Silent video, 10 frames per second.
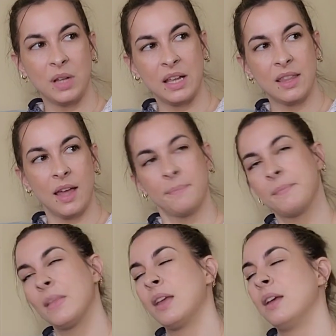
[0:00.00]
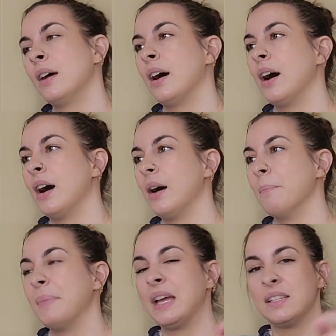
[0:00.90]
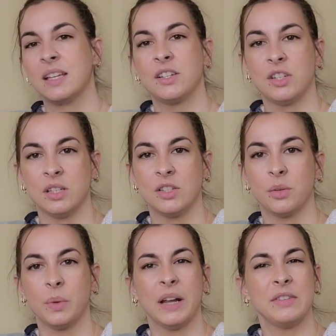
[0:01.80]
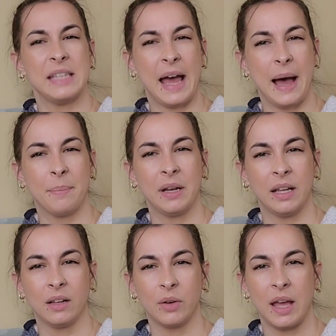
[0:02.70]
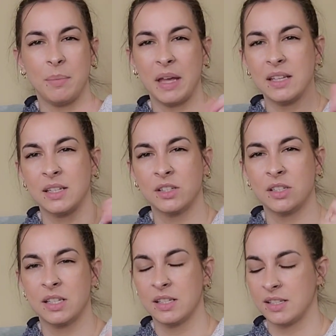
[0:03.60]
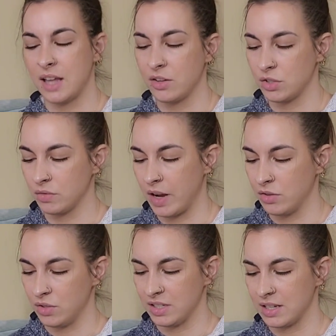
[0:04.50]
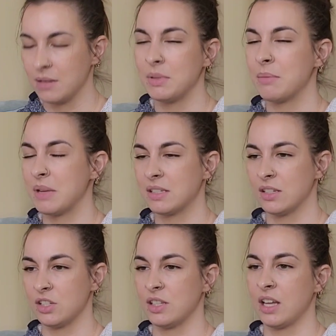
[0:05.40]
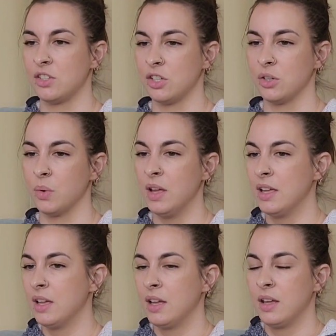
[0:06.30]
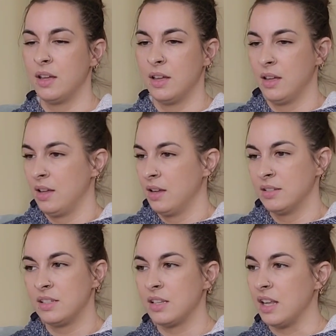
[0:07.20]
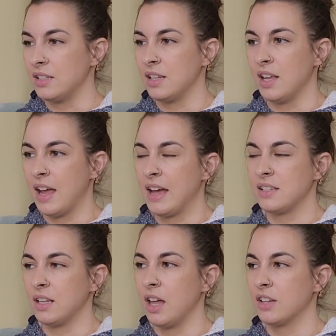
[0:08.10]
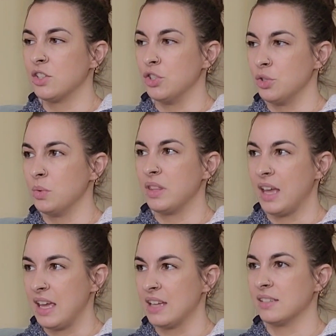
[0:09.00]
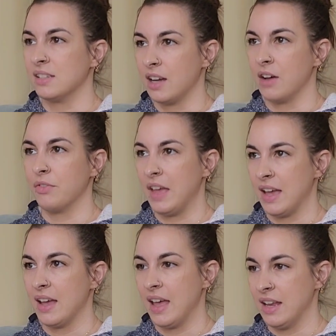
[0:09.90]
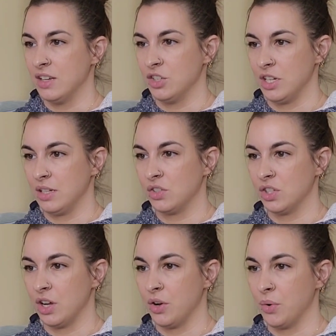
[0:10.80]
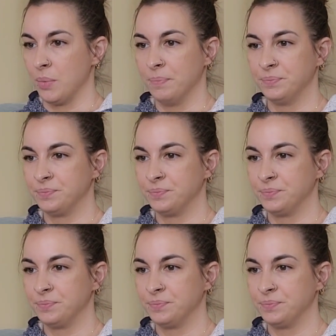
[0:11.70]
you hear that? Pay attention to whatever's happening, okay? Pay attention to the sounds around you. There's going to be a message in that too. It has a lot to do with air stuff, air energy. So